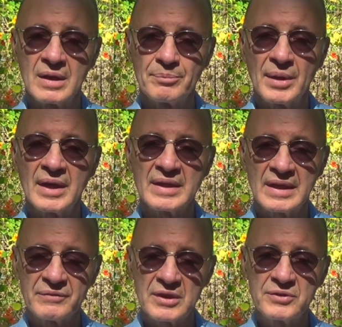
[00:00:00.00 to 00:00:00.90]
gone by,
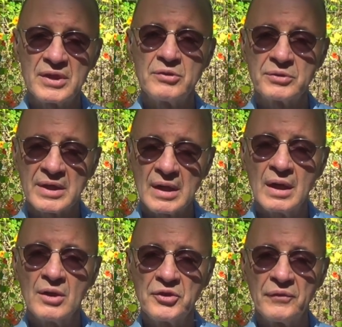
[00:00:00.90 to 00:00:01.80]
I've continued to
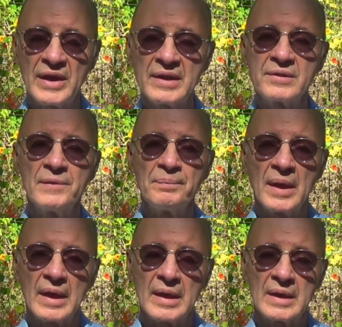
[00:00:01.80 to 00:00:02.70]
cultivate
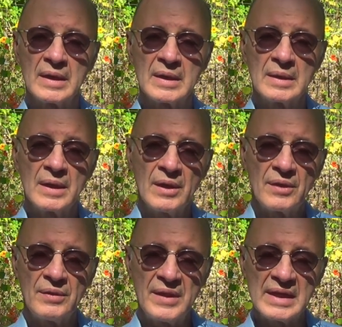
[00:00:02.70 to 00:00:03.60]
uh,
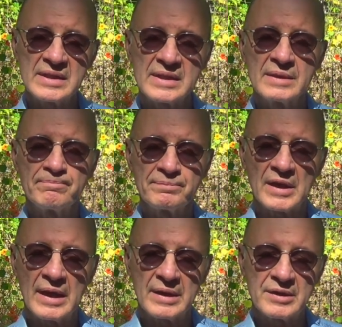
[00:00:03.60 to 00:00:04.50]
this
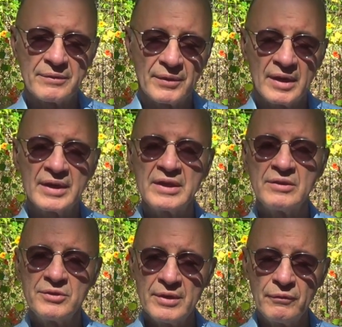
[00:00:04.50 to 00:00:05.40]
uh, divine
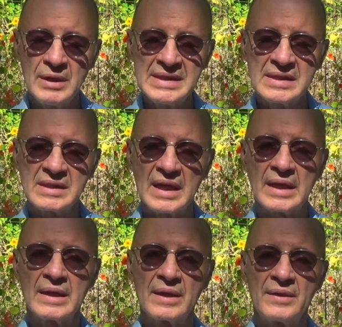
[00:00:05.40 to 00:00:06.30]
indifference,
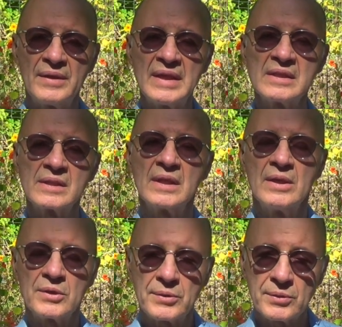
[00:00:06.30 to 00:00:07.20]
uh, this
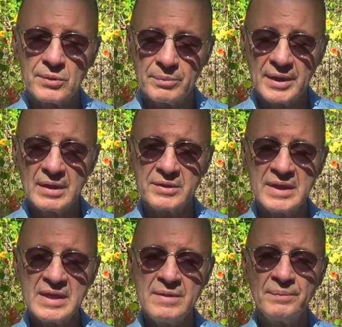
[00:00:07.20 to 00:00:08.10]

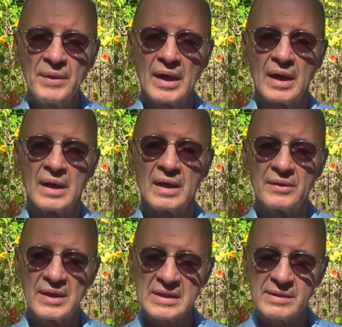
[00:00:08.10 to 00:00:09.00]
humility,
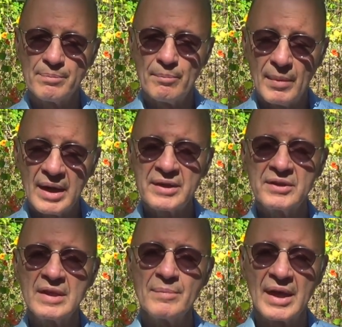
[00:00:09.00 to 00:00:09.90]
uh, this
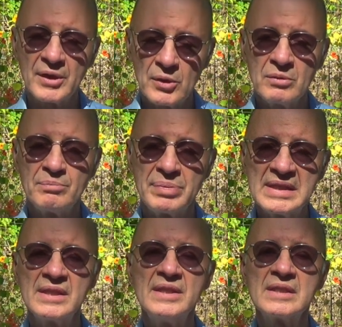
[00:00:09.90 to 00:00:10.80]
minding my own
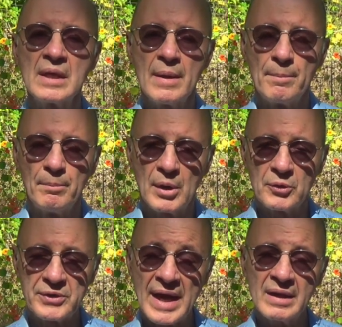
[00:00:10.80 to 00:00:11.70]
business
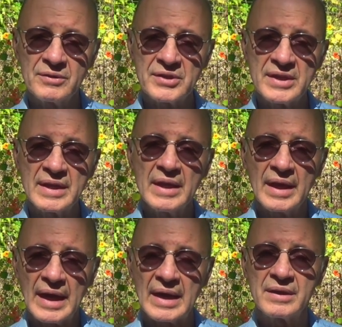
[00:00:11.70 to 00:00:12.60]
modality,
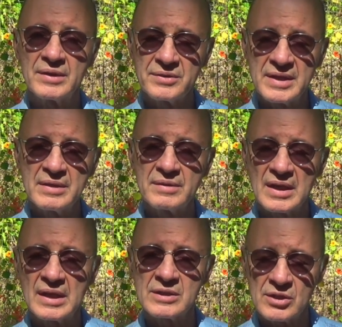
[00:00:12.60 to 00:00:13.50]
and indeed
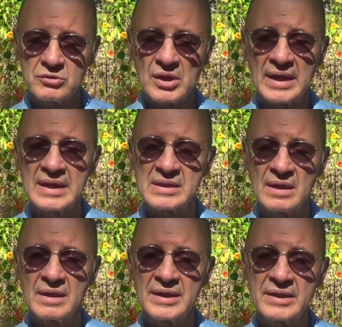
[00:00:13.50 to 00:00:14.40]
uh, social
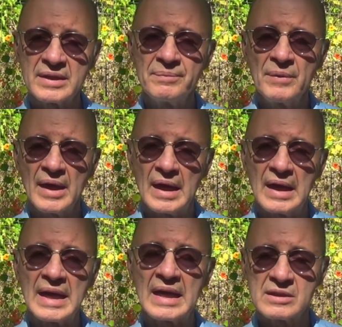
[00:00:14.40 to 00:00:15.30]
anxiety
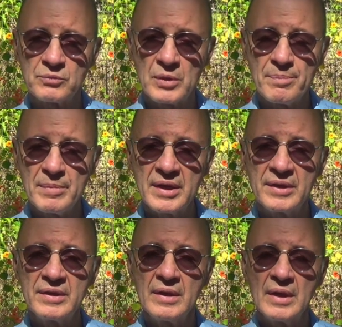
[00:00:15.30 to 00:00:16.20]
uh, has
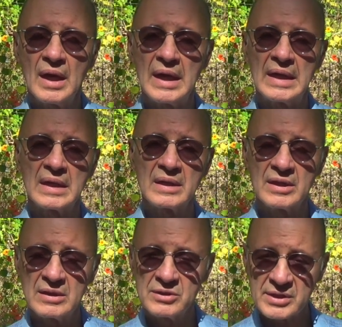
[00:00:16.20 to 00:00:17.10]
remitted uh,
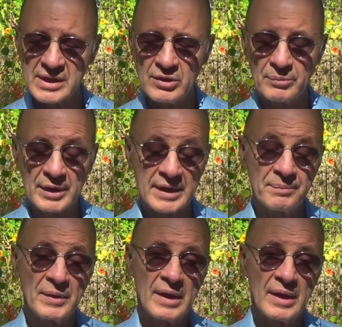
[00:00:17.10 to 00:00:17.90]
considerably.